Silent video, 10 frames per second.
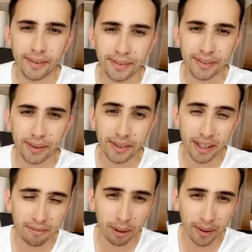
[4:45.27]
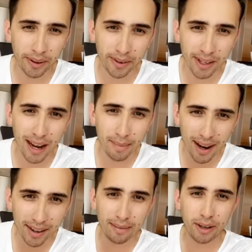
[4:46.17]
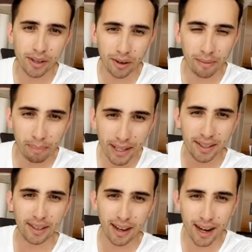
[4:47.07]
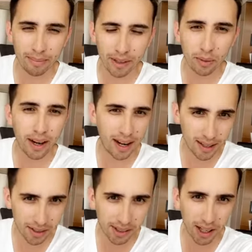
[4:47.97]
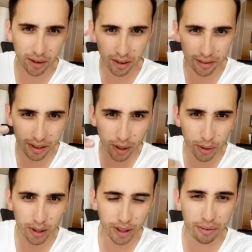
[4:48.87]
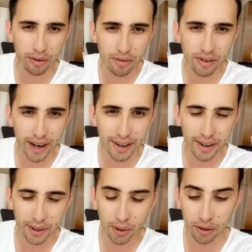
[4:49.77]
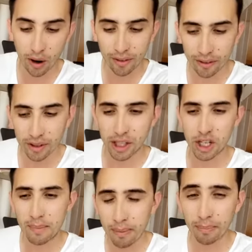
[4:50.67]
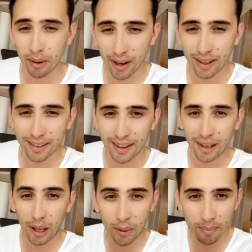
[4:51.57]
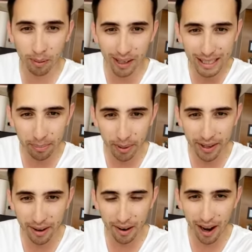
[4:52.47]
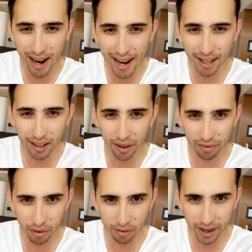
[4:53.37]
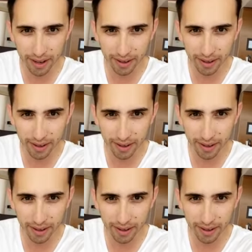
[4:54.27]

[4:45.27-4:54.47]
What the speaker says: So instead of blowing your entire marketing budget on a big ticket item that's quite hard to sell, got a very low click-through rate, you can offer a cheaper product, lower price point, higher click-through rate.